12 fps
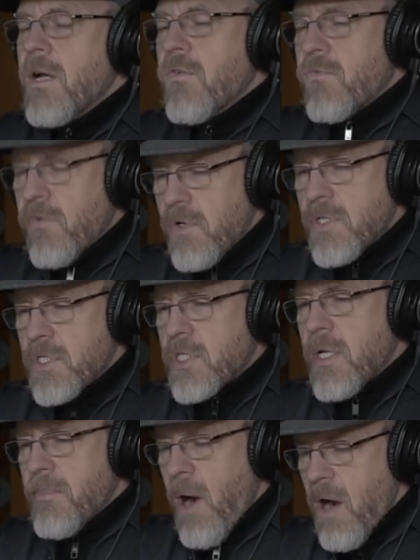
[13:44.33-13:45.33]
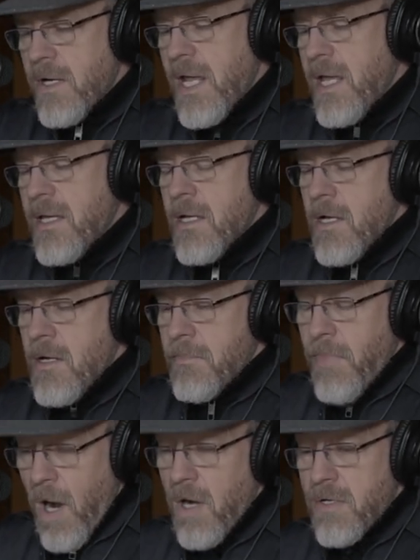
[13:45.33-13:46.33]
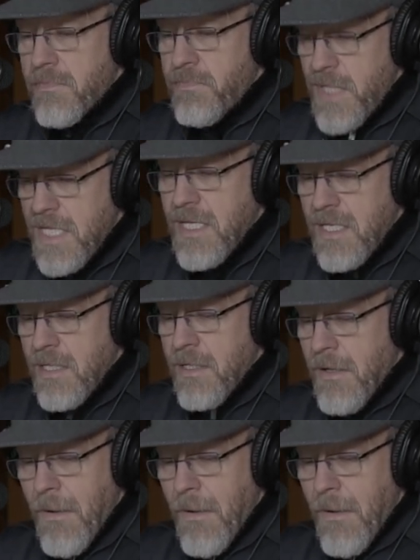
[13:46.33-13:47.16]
Verse part A, part B.